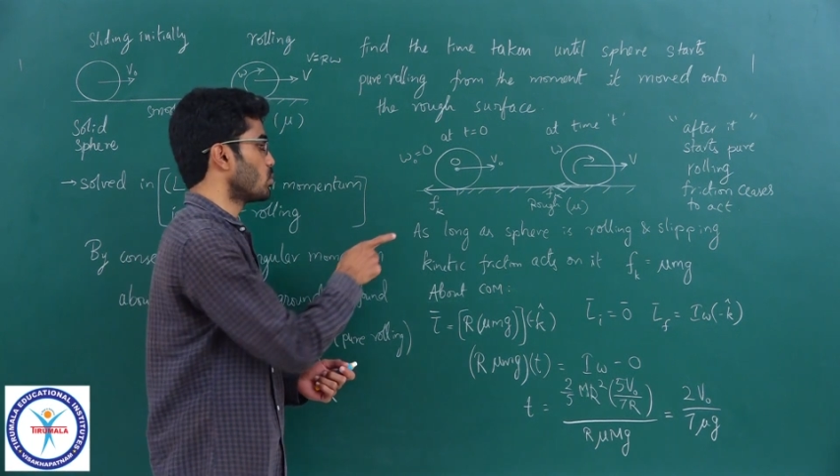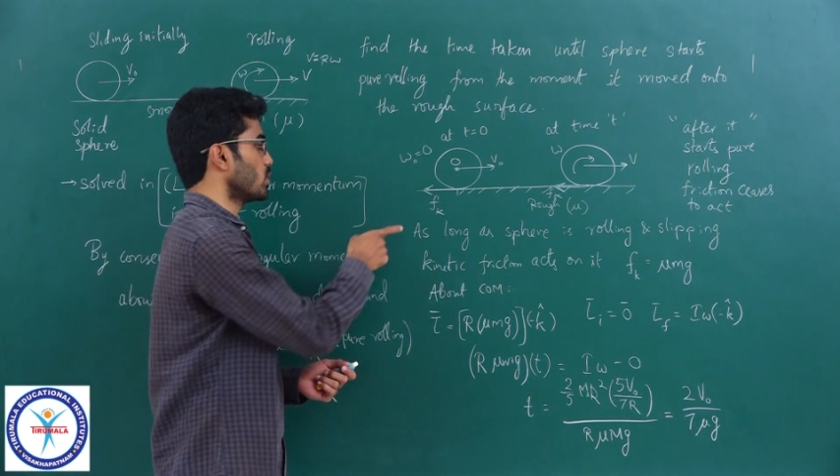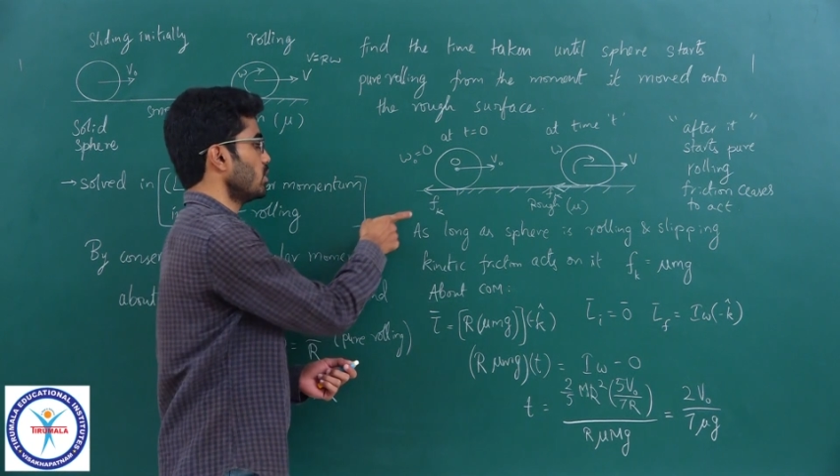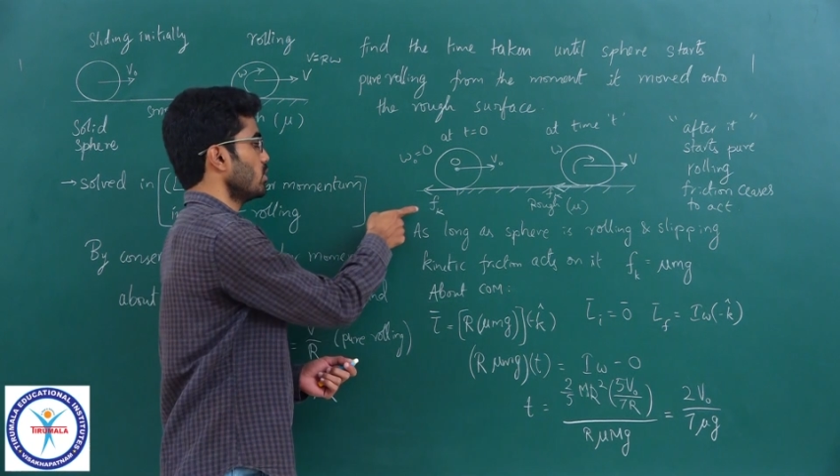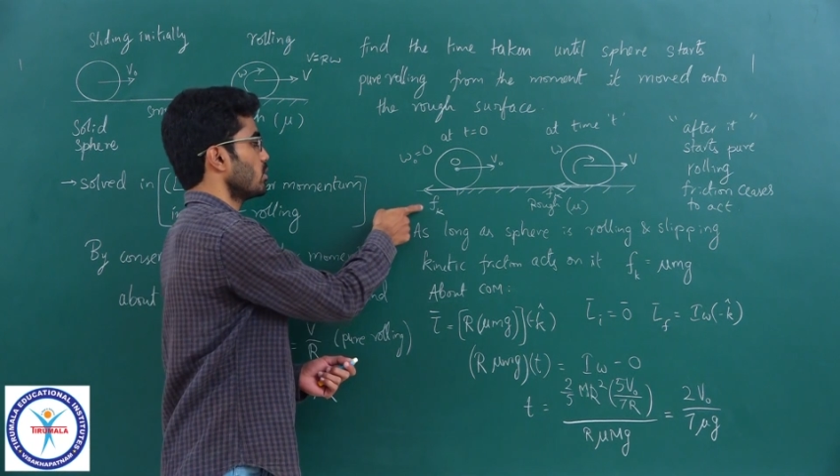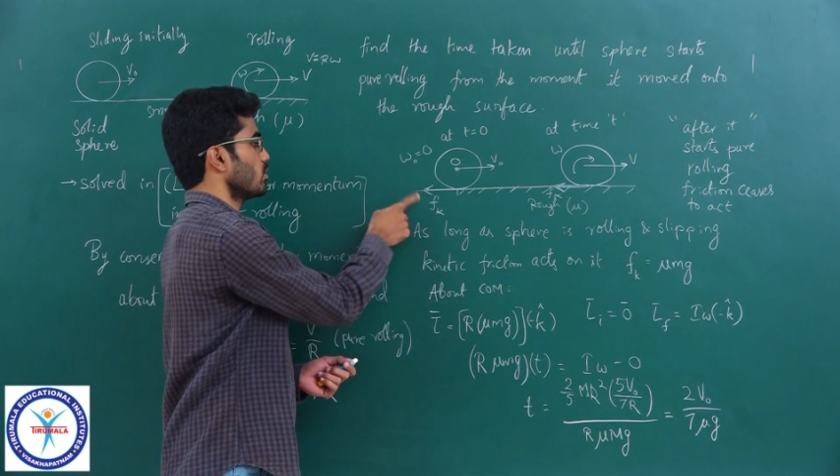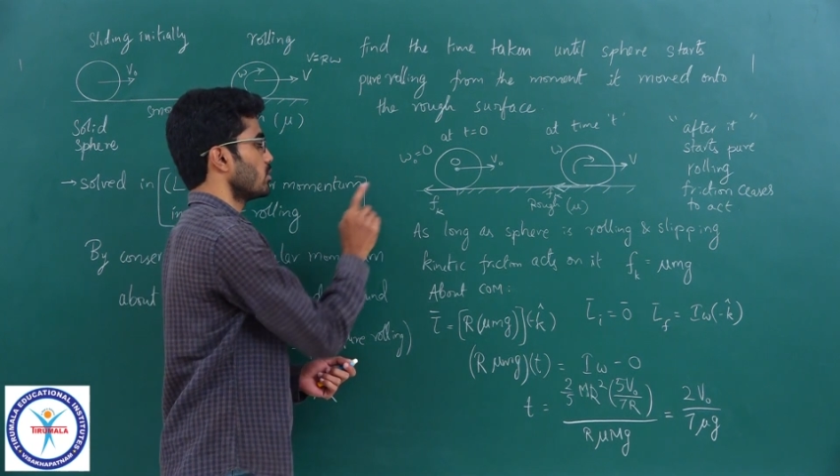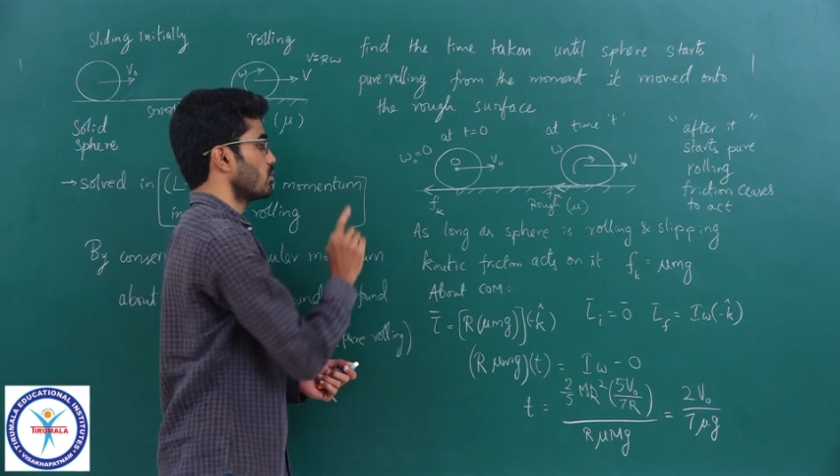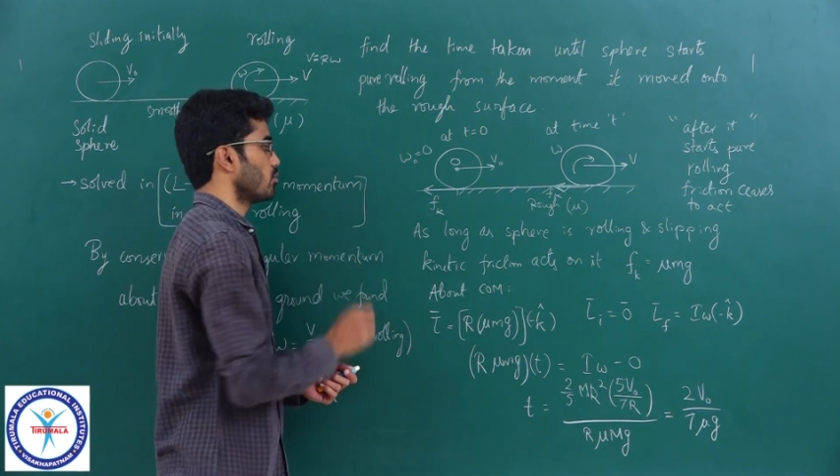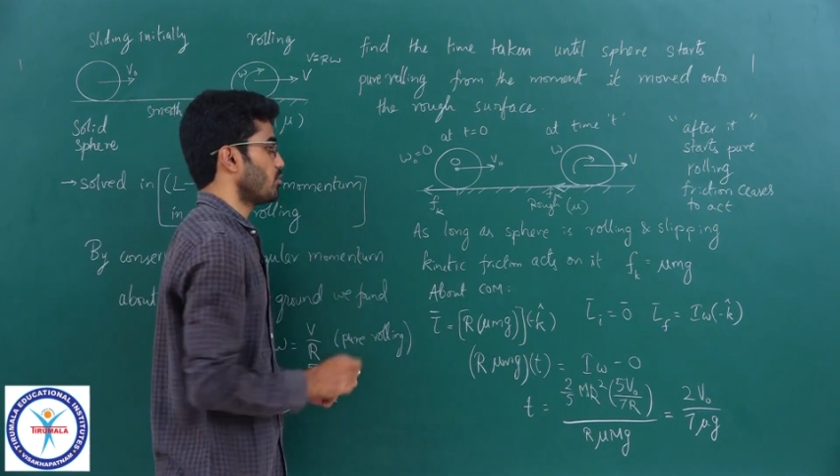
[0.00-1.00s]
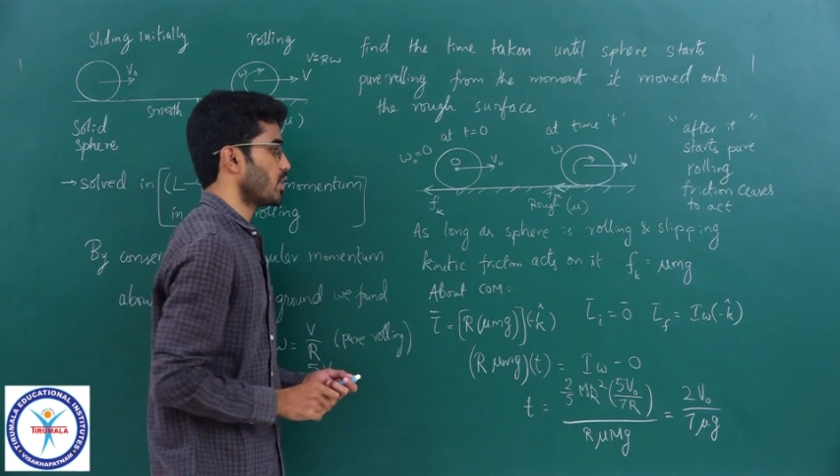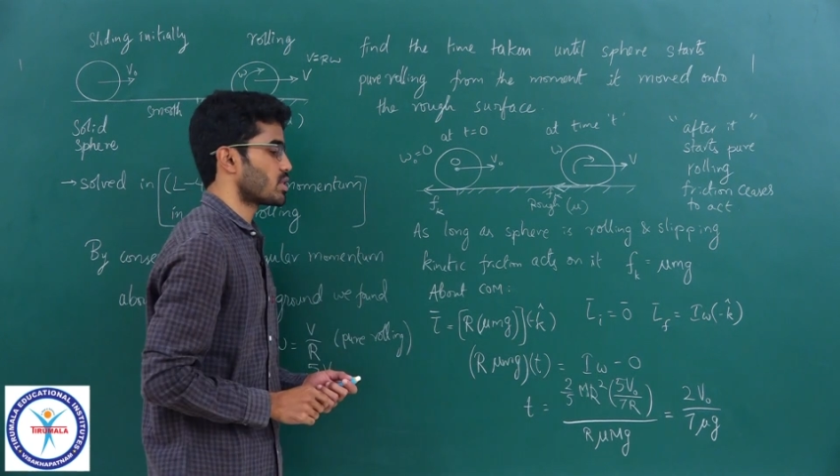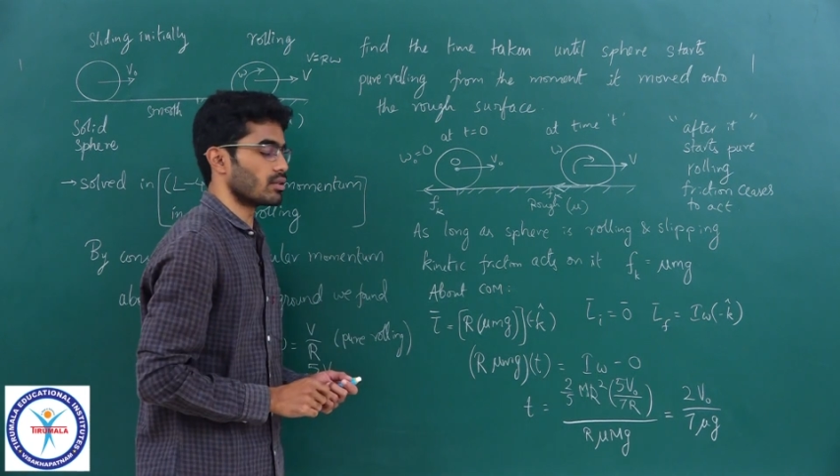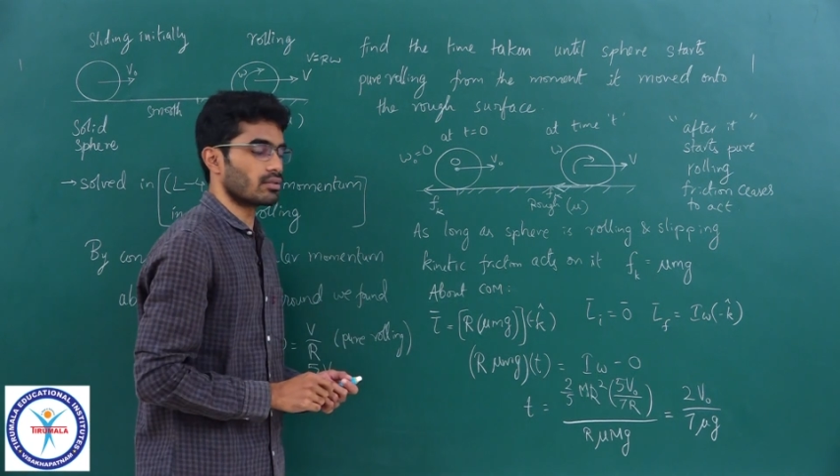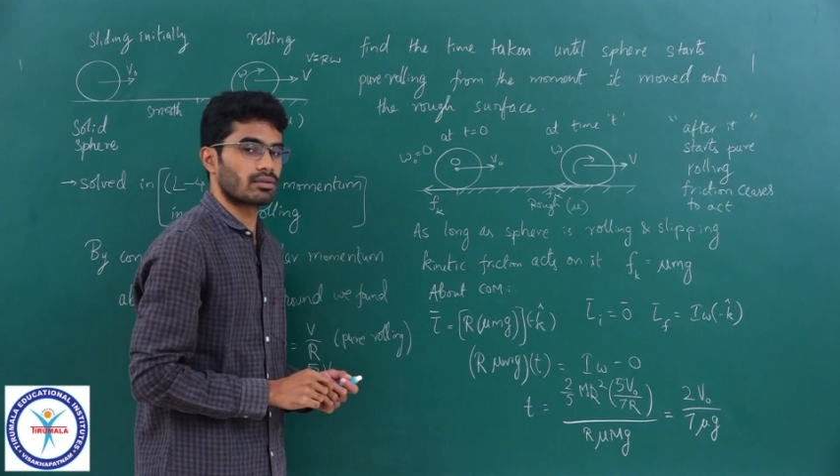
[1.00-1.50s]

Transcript: to the friction,